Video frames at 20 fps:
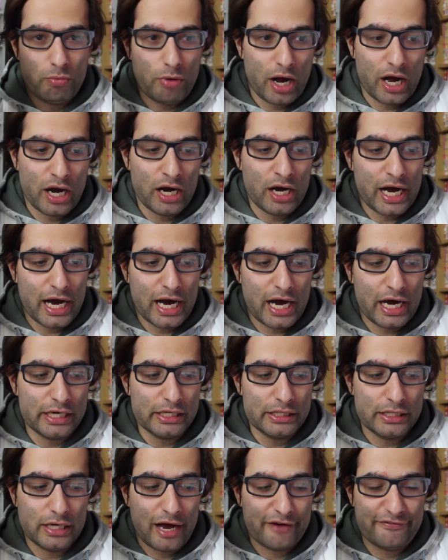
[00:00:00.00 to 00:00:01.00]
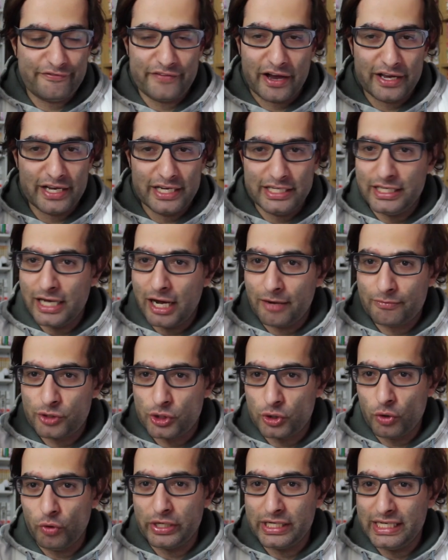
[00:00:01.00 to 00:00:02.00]
I'm
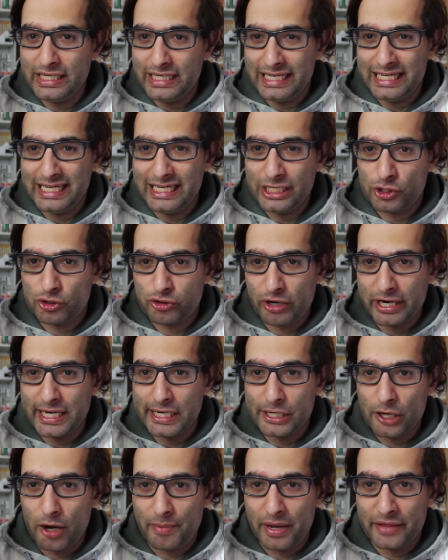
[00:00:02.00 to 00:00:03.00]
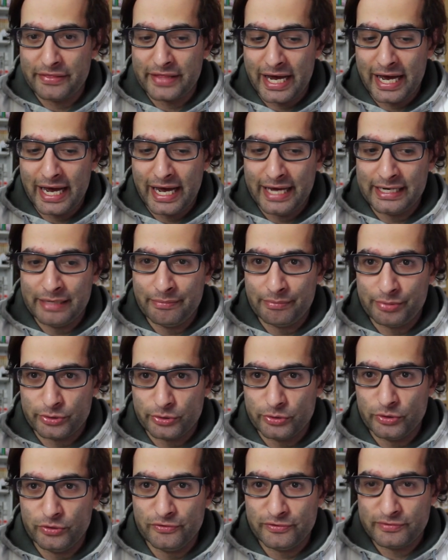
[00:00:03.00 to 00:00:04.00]
sure he trained up on that and
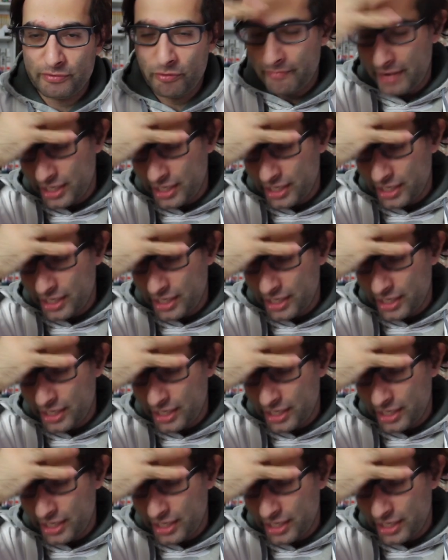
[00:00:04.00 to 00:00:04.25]
improved on